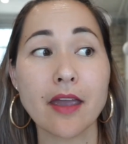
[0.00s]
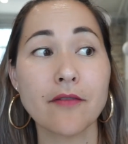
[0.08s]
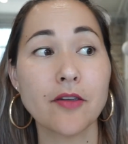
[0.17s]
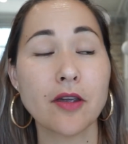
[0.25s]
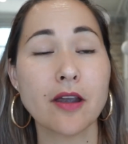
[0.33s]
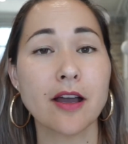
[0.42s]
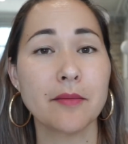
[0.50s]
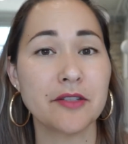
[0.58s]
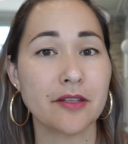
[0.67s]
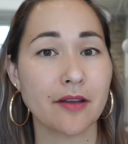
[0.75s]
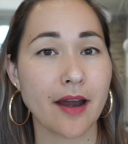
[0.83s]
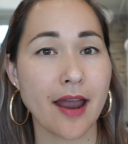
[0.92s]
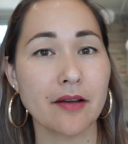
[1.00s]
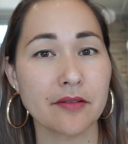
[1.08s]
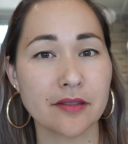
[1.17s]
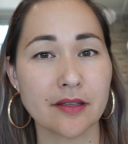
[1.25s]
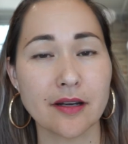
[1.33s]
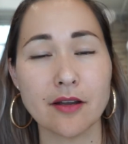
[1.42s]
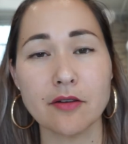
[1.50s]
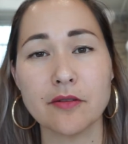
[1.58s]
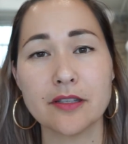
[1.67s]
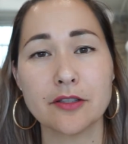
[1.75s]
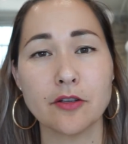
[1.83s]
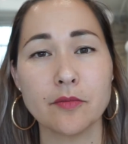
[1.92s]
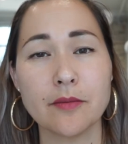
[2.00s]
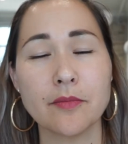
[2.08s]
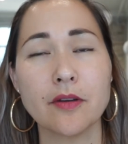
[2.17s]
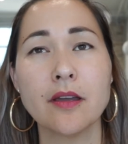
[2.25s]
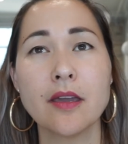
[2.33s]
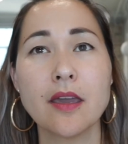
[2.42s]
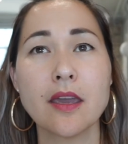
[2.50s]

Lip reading: if you can come to their house, and I always told people,